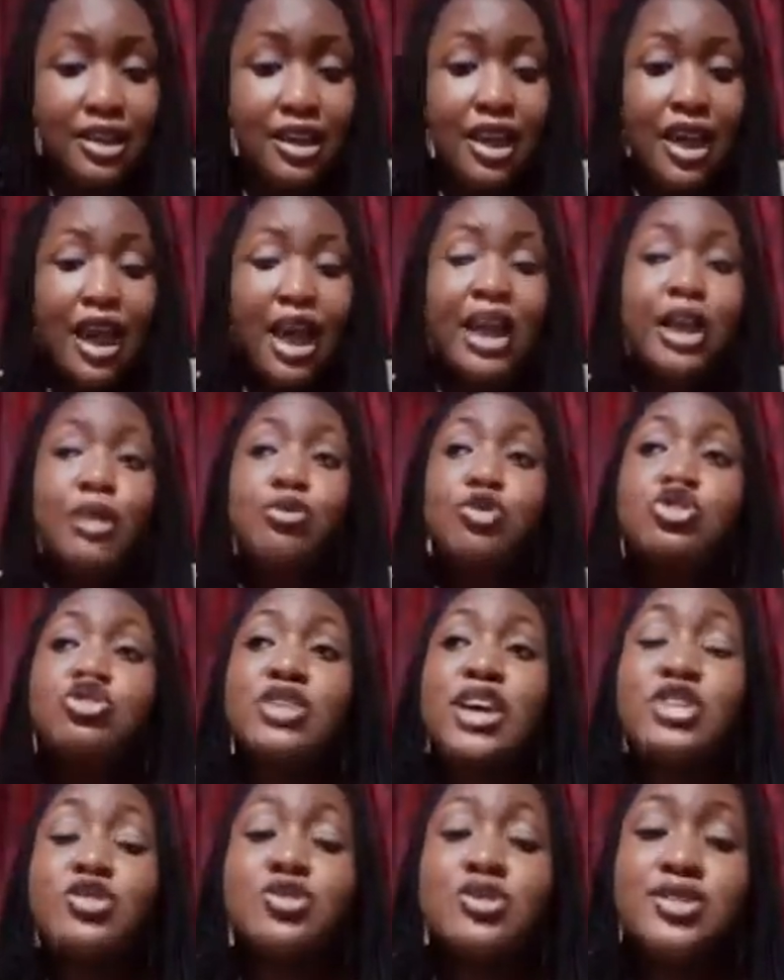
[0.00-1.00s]
I am not
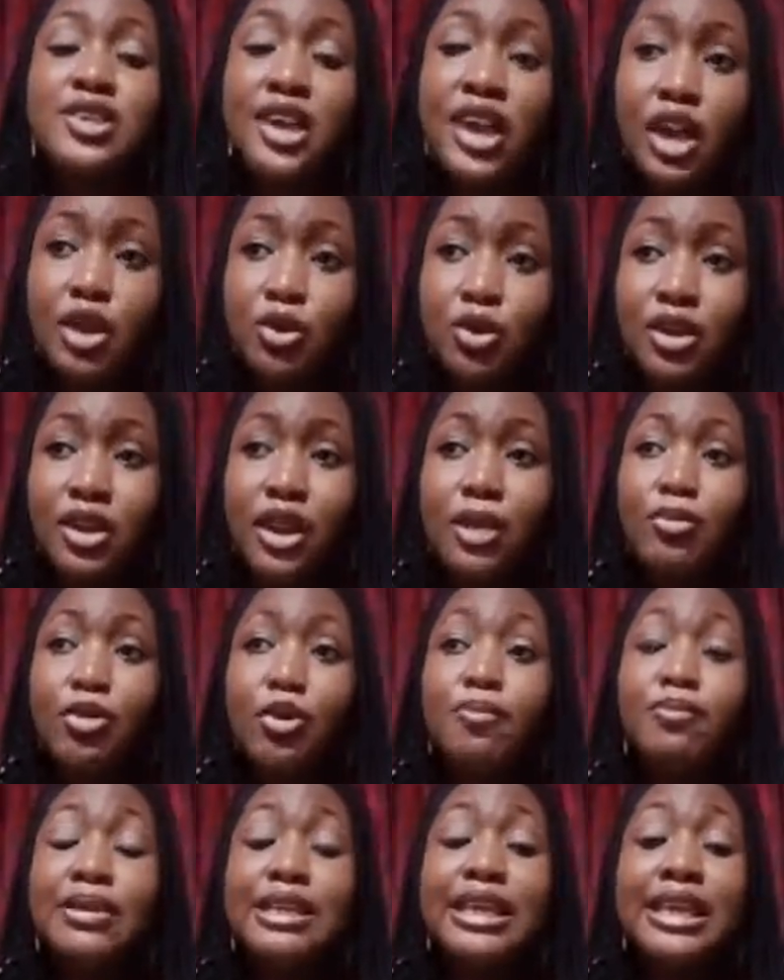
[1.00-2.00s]
trying to scare you here,
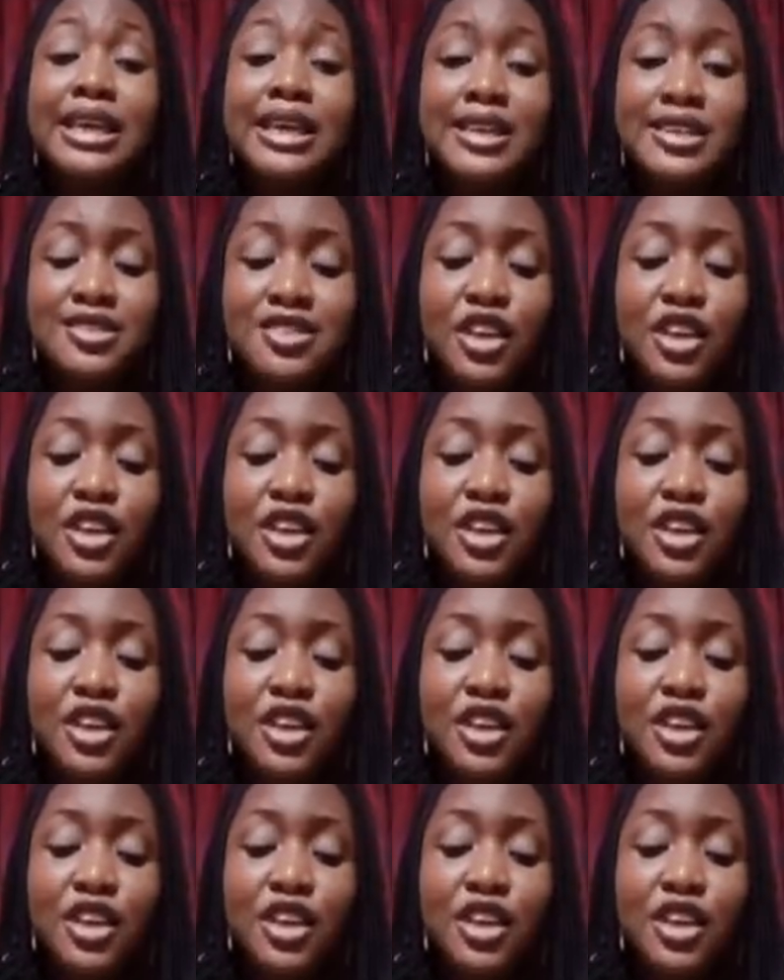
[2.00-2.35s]
but please,